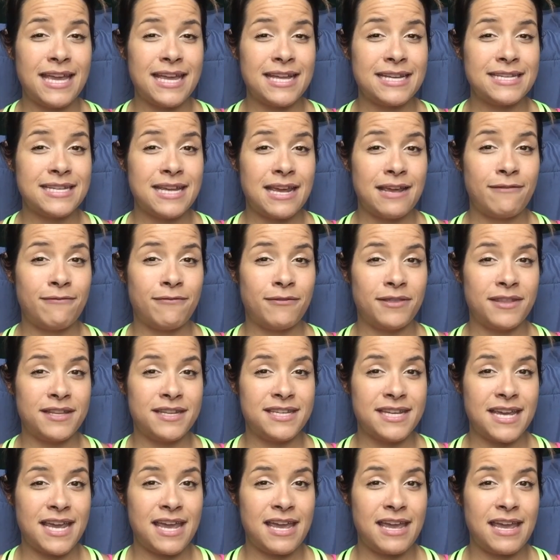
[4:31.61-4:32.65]
intake for the
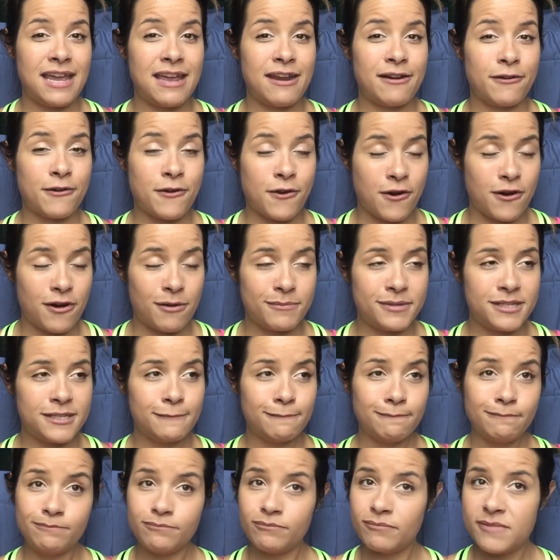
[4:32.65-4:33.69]
day in carbs.
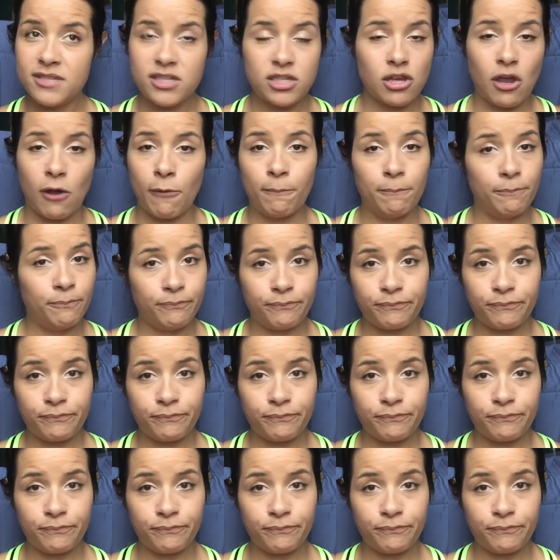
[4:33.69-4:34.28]
So